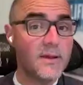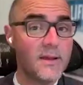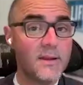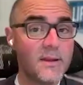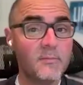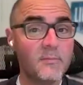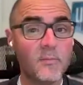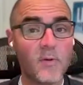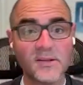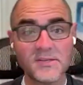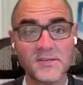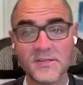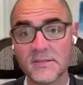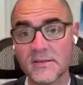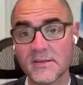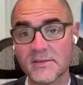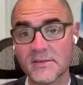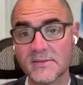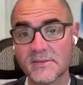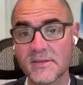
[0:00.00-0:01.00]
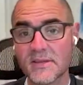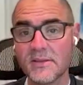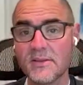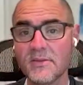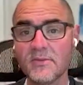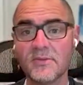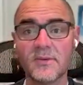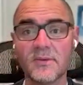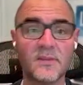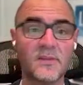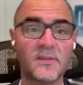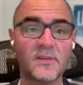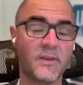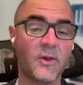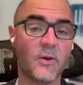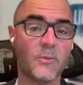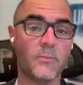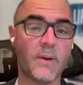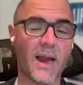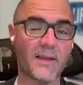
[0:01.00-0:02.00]
done watching this, can you send this
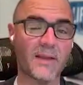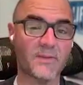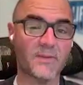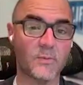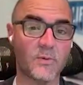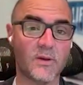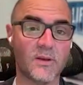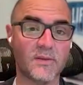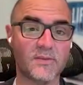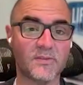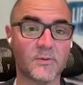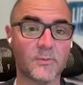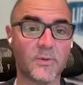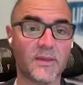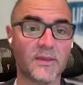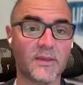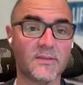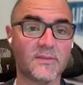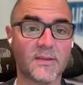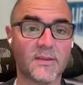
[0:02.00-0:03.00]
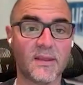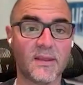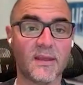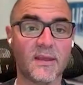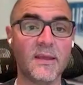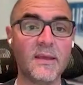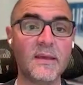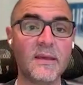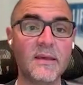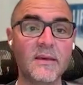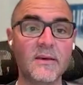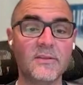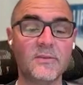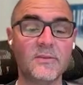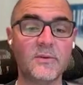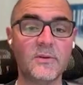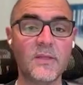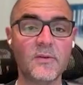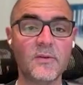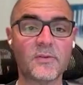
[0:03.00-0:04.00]
video back to us so we can send it
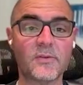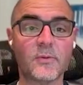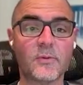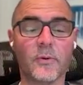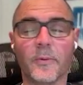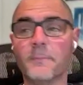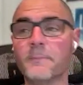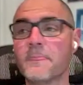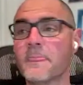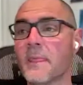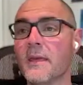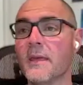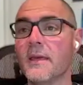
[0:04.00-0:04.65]
to another school?